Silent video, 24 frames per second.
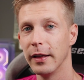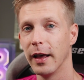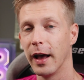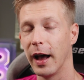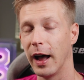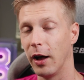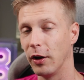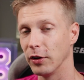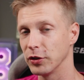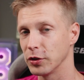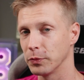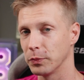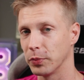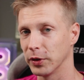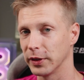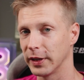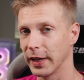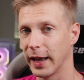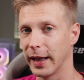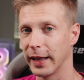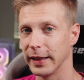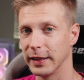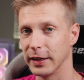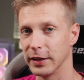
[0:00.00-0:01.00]
I'll also put
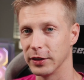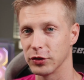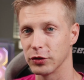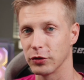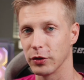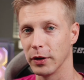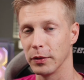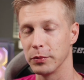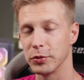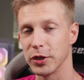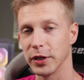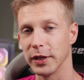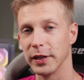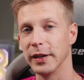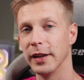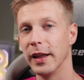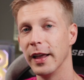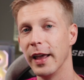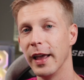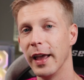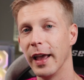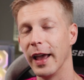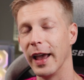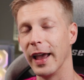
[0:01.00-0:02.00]
that in the description.
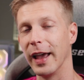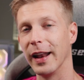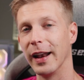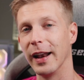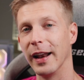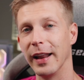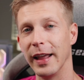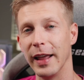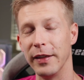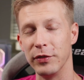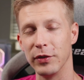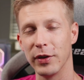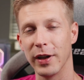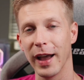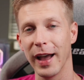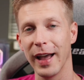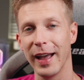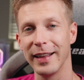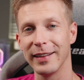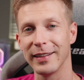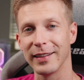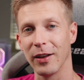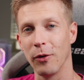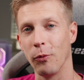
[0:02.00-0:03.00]
And if you
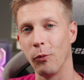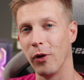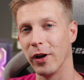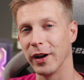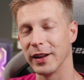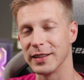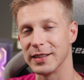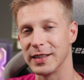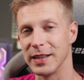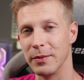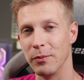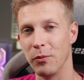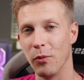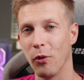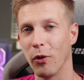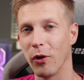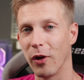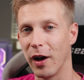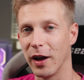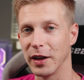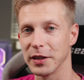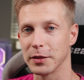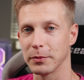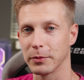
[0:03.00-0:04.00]
guys want to see more
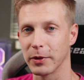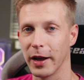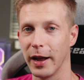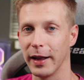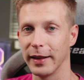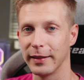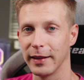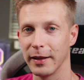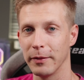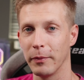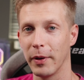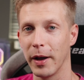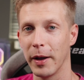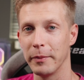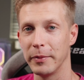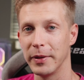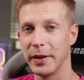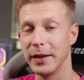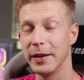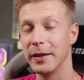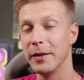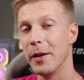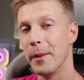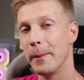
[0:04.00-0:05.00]
awesome content by
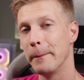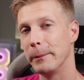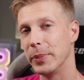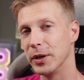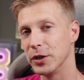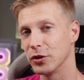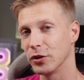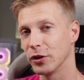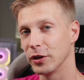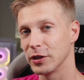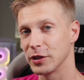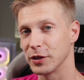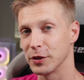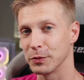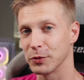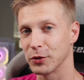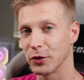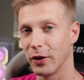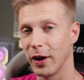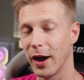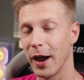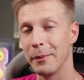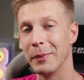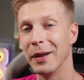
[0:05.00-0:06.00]
me, be sure to
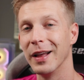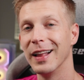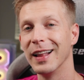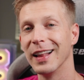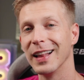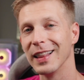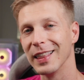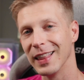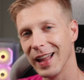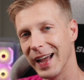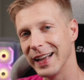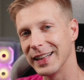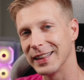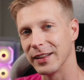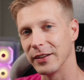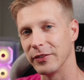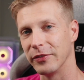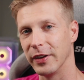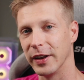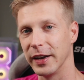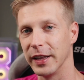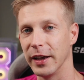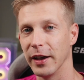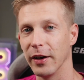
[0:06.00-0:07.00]
subscribe, like the
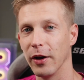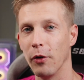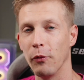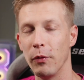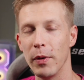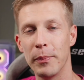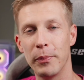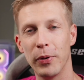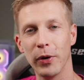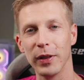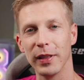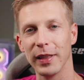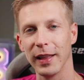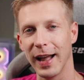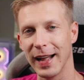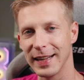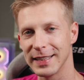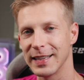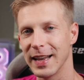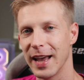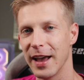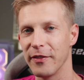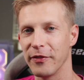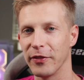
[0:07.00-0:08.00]
video. We put
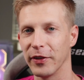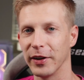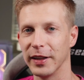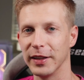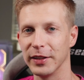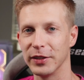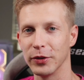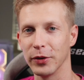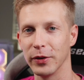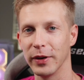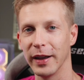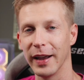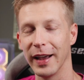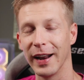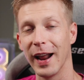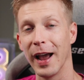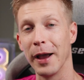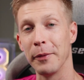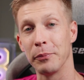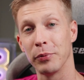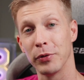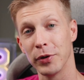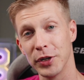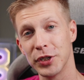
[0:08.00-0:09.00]
lots of effort into it, and I
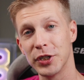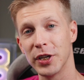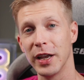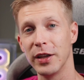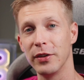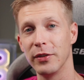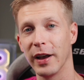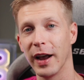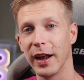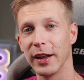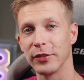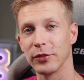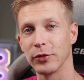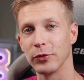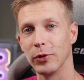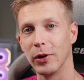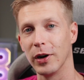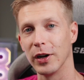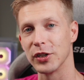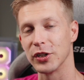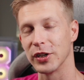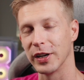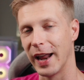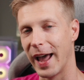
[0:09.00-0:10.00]
appreciate you guys for
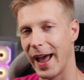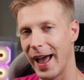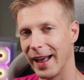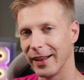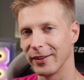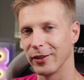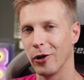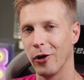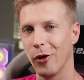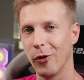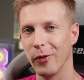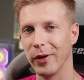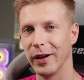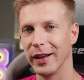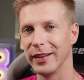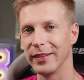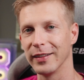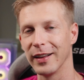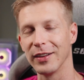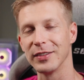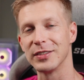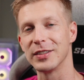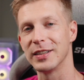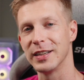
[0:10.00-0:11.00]
watching. As always,
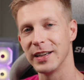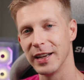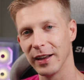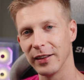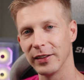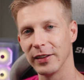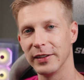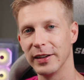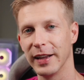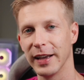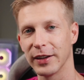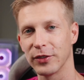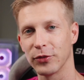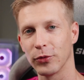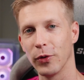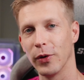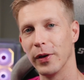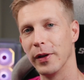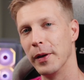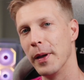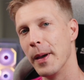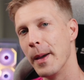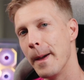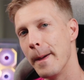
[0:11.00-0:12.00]
I'll see you on the next
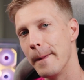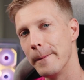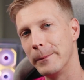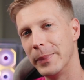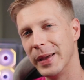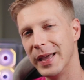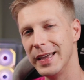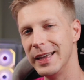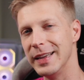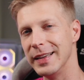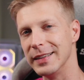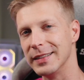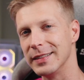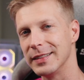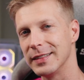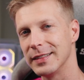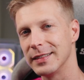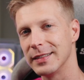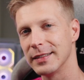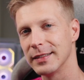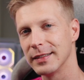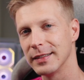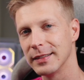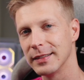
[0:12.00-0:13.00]
one. Peace.